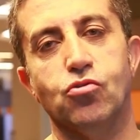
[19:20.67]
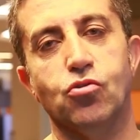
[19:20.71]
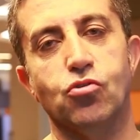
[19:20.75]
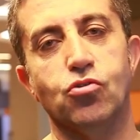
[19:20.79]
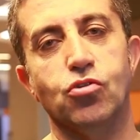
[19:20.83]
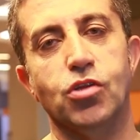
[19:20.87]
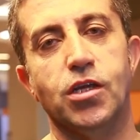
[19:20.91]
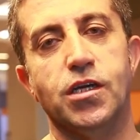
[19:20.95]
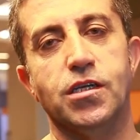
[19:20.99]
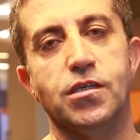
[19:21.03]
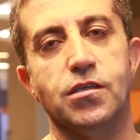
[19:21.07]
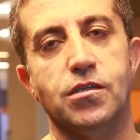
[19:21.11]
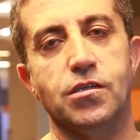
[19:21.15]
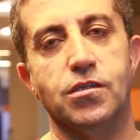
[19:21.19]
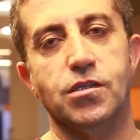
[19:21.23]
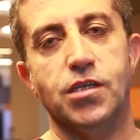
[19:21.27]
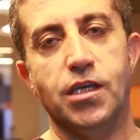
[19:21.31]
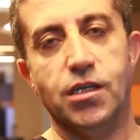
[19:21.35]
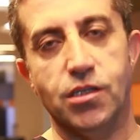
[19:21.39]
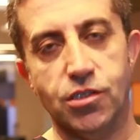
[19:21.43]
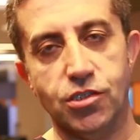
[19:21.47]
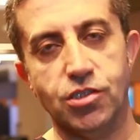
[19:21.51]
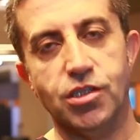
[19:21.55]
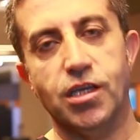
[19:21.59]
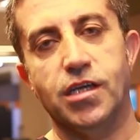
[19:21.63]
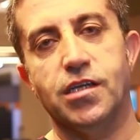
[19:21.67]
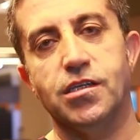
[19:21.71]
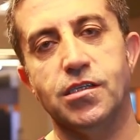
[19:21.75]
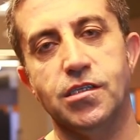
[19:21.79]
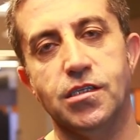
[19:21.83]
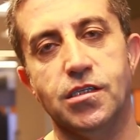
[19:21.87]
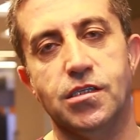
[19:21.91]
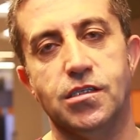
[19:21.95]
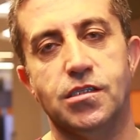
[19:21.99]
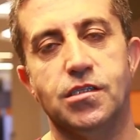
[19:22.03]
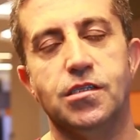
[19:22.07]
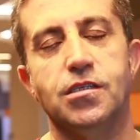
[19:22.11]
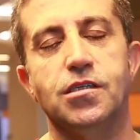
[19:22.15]
plan will be
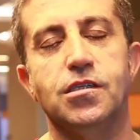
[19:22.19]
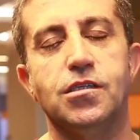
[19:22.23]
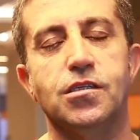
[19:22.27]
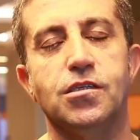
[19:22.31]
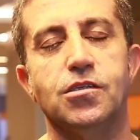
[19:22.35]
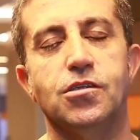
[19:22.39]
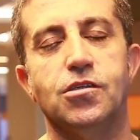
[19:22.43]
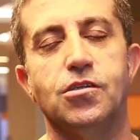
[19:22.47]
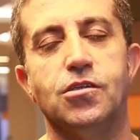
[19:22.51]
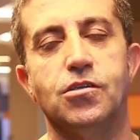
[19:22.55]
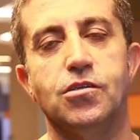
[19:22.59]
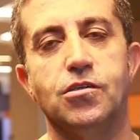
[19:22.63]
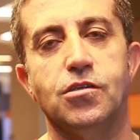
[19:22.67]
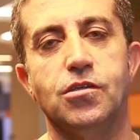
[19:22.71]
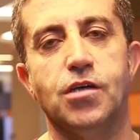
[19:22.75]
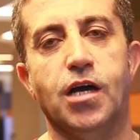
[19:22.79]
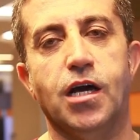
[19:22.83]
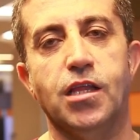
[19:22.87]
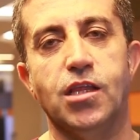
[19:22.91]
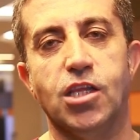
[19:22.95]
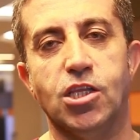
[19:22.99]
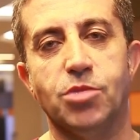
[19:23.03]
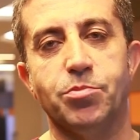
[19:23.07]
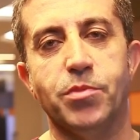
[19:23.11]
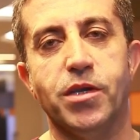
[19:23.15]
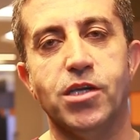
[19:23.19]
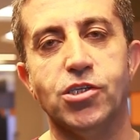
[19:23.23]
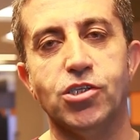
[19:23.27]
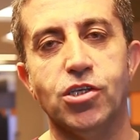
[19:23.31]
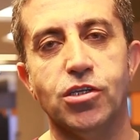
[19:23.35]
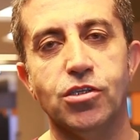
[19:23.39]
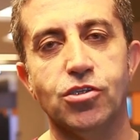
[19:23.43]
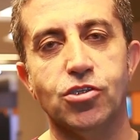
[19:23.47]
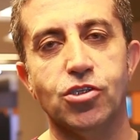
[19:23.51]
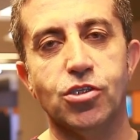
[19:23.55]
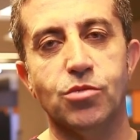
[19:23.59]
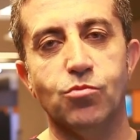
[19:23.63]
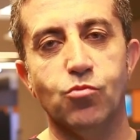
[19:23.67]
drawn for your photos
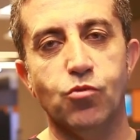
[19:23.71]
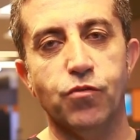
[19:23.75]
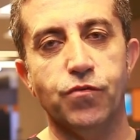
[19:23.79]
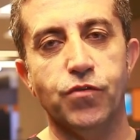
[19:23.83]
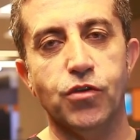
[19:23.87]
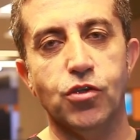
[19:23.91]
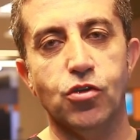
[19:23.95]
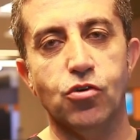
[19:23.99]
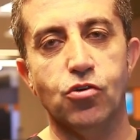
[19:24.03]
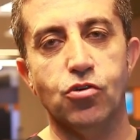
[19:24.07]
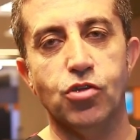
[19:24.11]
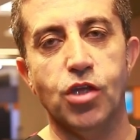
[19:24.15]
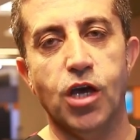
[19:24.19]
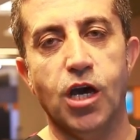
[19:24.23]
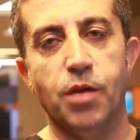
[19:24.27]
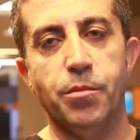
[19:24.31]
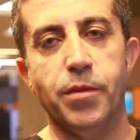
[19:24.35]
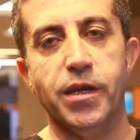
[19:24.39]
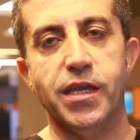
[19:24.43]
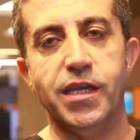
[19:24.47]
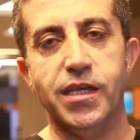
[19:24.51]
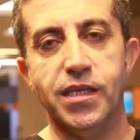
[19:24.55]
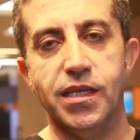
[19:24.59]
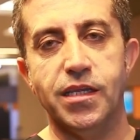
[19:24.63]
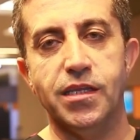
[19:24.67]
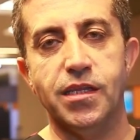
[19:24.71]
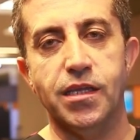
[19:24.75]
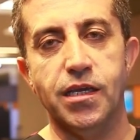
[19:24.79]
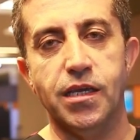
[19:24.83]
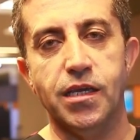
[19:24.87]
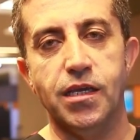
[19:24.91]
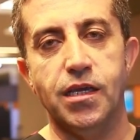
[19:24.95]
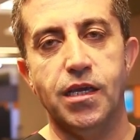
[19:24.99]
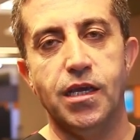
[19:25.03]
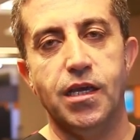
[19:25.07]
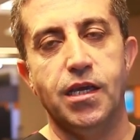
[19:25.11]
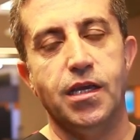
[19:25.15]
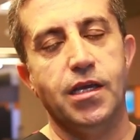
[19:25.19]
for your hair
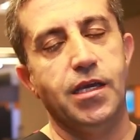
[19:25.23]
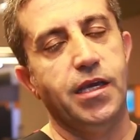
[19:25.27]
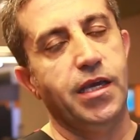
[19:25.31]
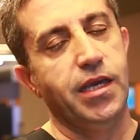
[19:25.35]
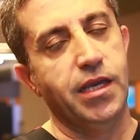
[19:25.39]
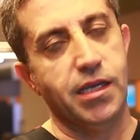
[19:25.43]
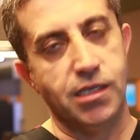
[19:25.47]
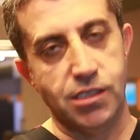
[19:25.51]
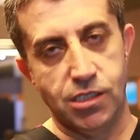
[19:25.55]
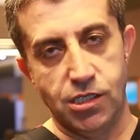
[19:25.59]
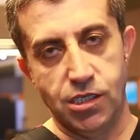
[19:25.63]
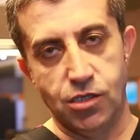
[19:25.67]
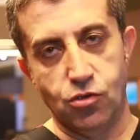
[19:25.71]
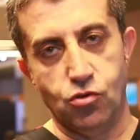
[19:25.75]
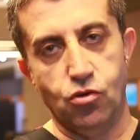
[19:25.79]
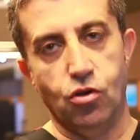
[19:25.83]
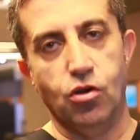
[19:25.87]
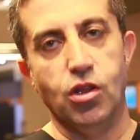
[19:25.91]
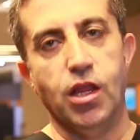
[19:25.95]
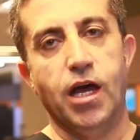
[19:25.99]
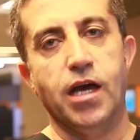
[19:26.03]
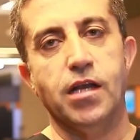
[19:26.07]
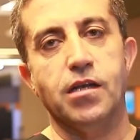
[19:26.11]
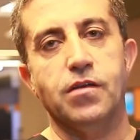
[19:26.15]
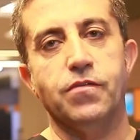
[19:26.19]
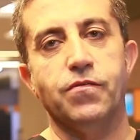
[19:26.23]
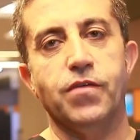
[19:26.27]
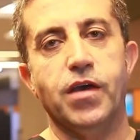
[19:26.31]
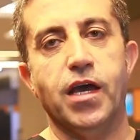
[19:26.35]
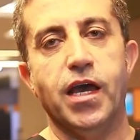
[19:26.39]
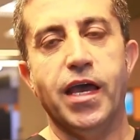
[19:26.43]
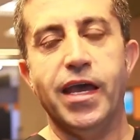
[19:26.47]
transplantation operation.